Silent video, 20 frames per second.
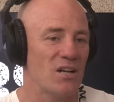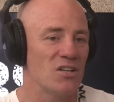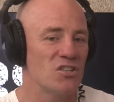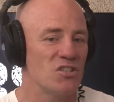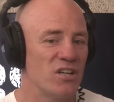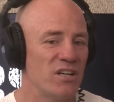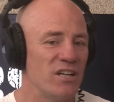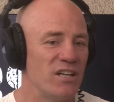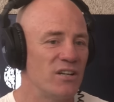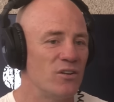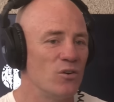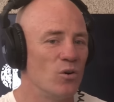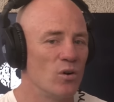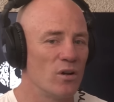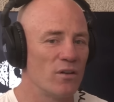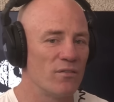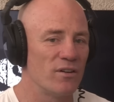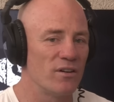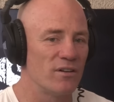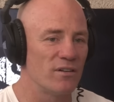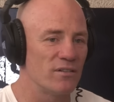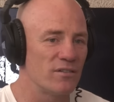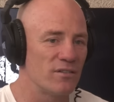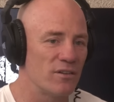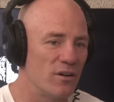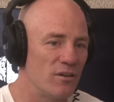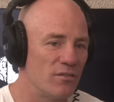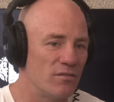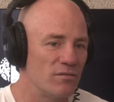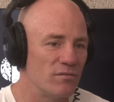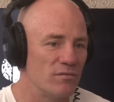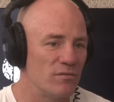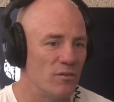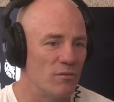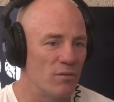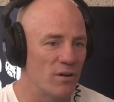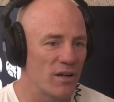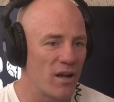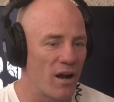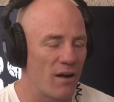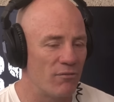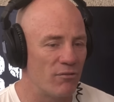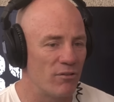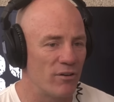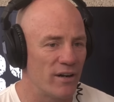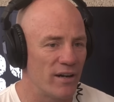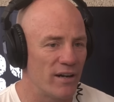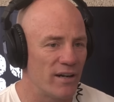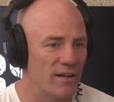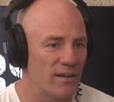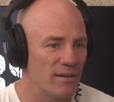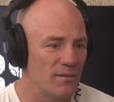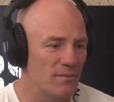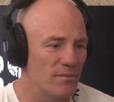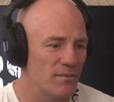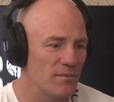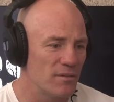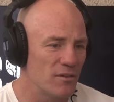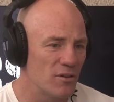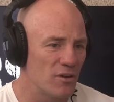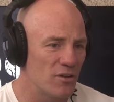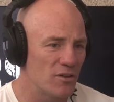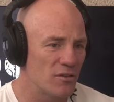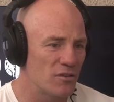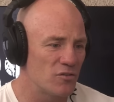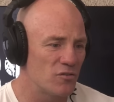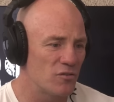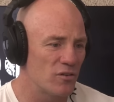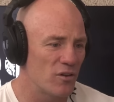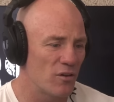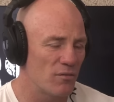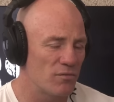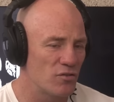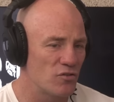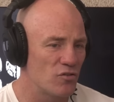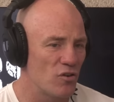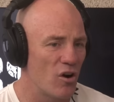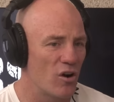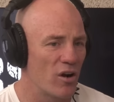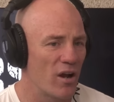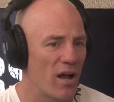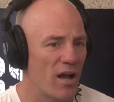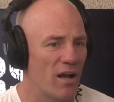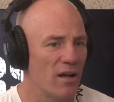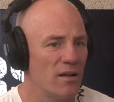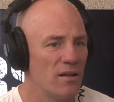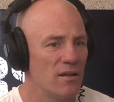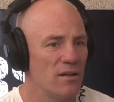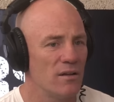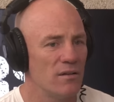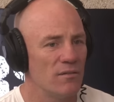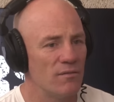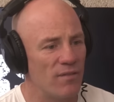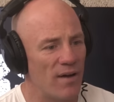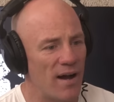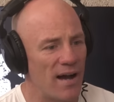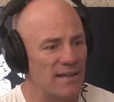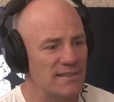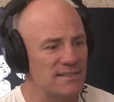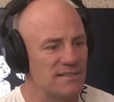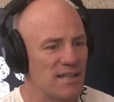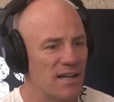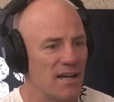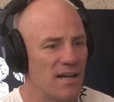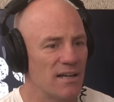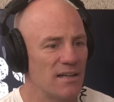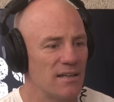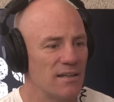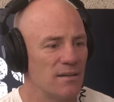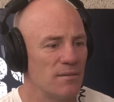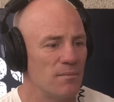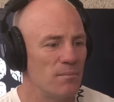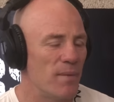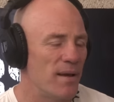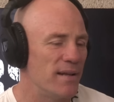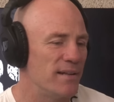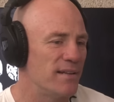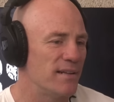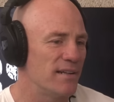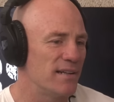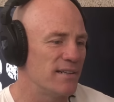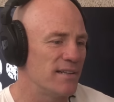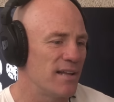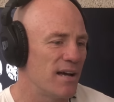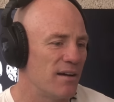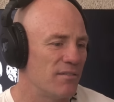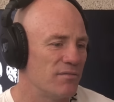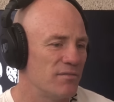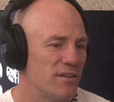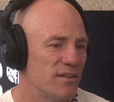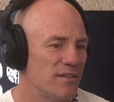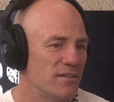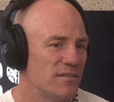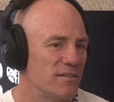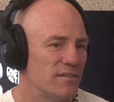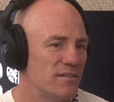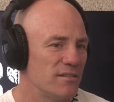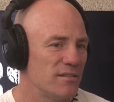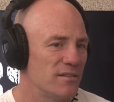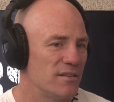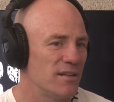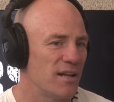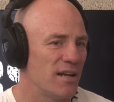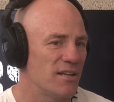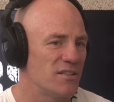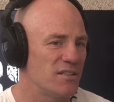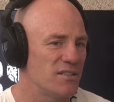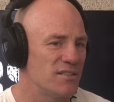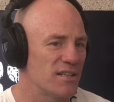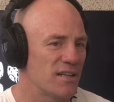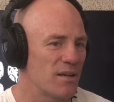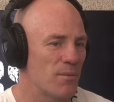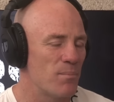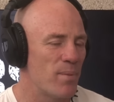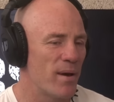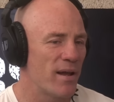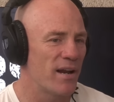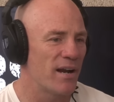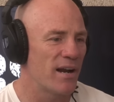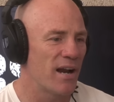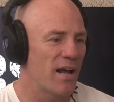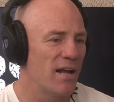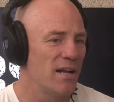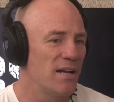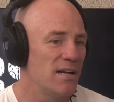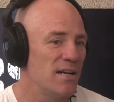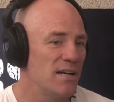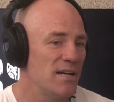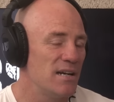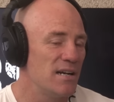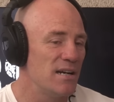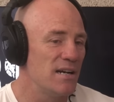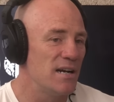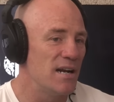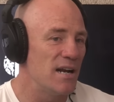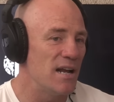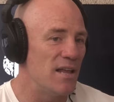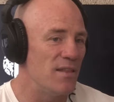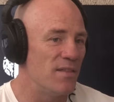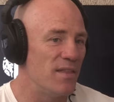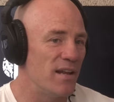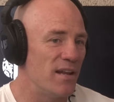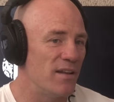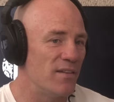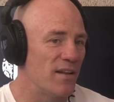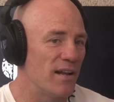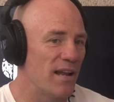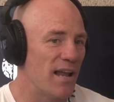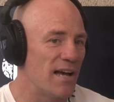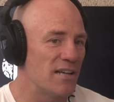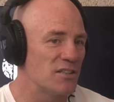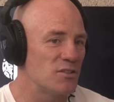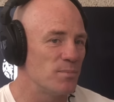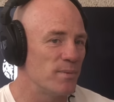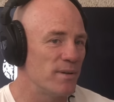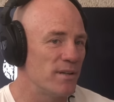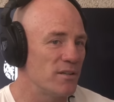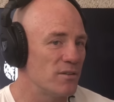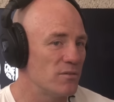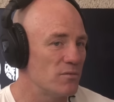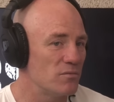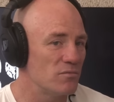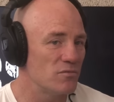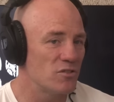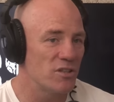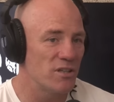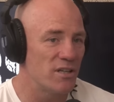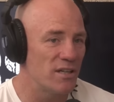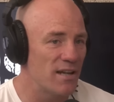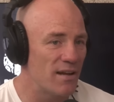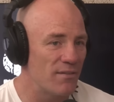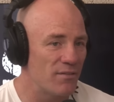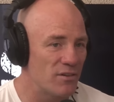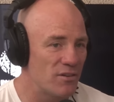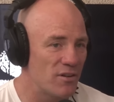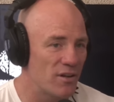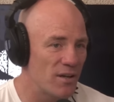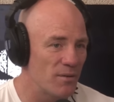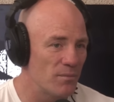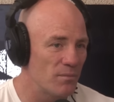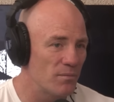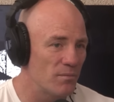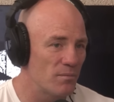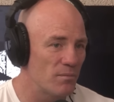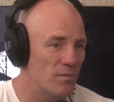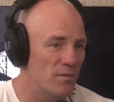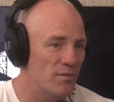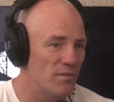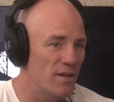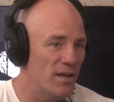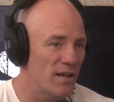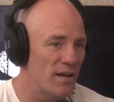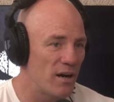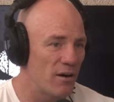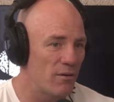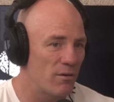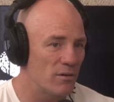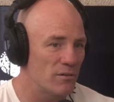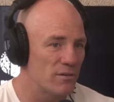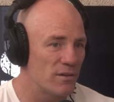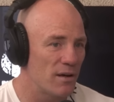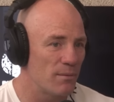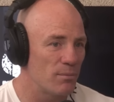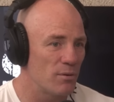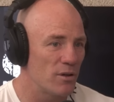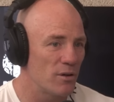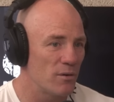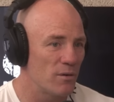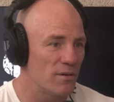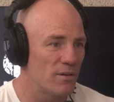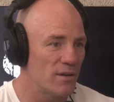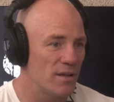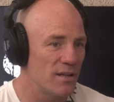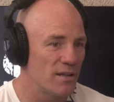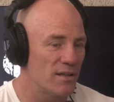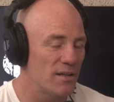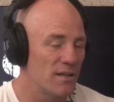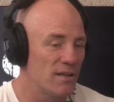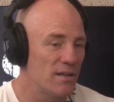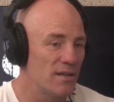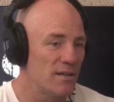She did all of it herself. The recovery got herself stronger, faster, mentally toughness. You know, she's a competitor. And then at the last minute, she didn't have a team RLW, and then